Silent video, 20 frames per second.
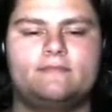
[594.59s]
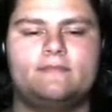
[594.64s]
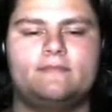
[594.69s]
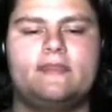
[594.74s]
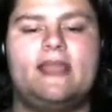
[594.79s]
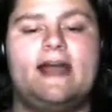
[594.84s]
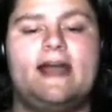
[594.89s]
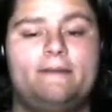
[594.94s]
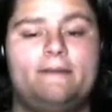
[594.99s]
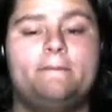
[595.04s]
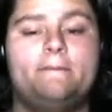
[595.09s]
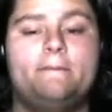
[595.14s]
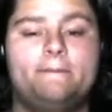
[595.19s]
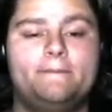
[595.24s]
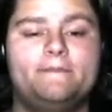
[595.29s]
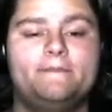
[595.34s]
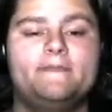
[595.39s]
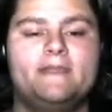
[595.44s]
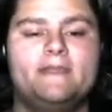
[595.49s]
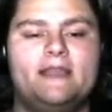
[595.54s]
Yeah.
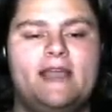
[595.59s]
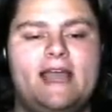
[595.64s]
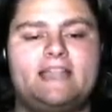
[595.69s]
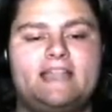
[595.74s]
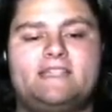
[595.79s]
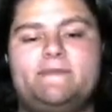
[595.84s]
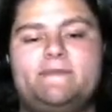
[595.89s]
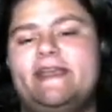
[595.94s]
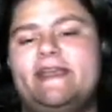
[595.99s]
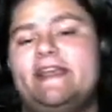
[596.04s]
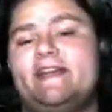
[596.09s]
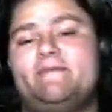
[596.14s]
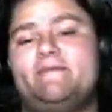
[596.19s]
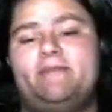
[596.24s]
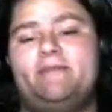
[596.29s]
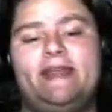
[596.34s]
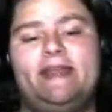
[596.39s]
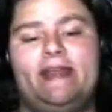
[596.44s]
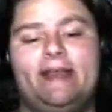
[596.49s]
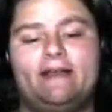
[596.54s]
And speaking of
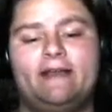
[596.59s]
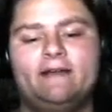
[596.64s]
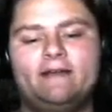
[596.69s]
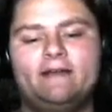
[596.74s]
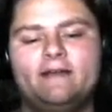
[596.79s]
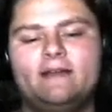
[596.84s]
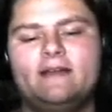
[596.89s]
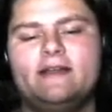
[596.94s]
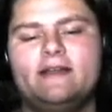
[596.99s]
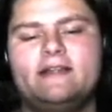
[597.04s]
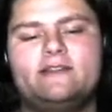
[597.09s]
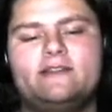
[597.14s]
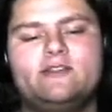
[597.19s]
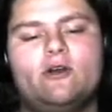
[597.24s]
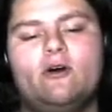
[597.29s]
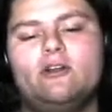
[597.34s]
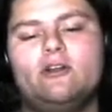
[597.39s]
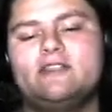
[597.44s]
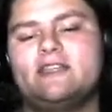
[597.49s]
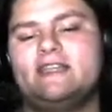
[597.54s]
beating,
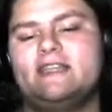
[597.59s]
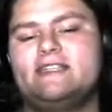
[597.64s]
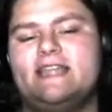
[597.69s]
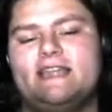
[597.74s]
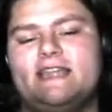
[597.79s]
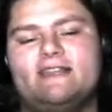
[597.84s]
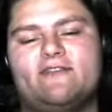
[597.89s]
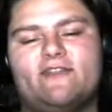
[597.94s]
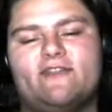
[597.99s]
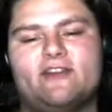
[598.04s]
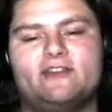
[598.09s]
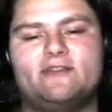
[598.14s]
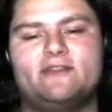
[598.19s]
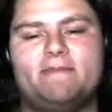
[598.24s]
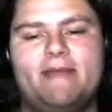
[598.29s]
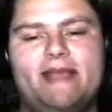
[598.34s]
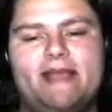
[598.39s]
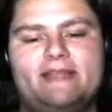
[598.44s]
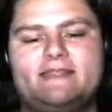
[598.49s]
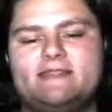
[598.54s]
Joel's gonna take the first
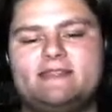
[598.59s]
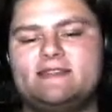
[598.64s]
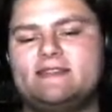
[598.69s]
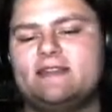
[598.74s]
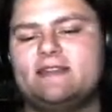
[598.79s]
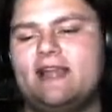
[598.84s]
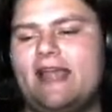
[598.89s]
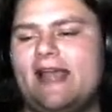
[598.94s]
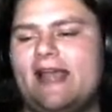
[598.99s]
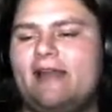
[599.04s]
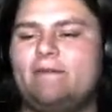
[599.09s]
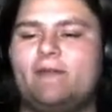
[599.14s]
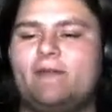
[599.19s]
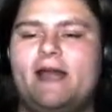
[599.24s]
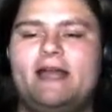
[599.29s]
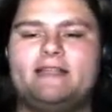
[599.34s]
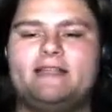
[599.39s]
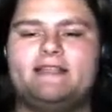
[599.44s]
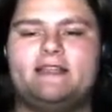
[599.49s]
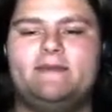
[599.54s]
miss, and
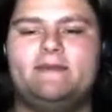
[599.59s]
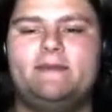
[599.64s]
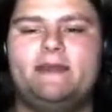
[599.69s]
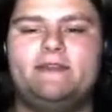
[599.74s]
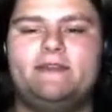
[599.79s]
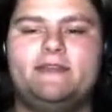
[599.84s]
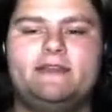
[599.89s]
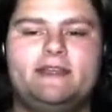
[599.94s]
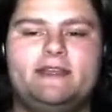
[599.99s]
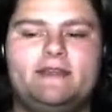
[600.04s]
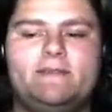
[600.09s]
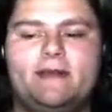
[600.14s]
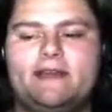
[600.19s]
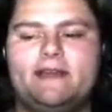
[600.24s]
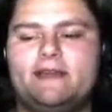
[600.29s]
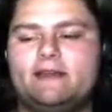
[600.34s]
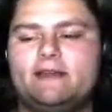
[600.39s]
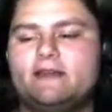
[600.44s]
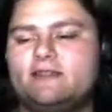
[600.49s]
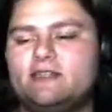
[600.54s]
Brad is gonna be in the lead
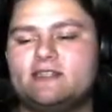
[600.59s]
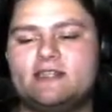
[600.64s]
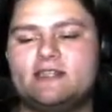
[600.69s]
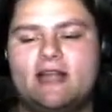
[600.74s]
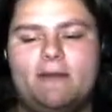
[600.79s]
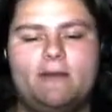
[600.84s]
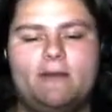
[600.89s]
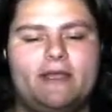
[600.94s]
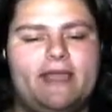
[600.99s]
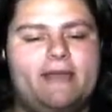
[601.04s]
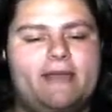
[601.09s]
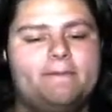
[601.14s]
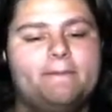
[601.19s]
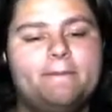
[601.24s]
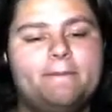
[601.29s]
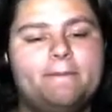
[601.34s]
by just a couple K.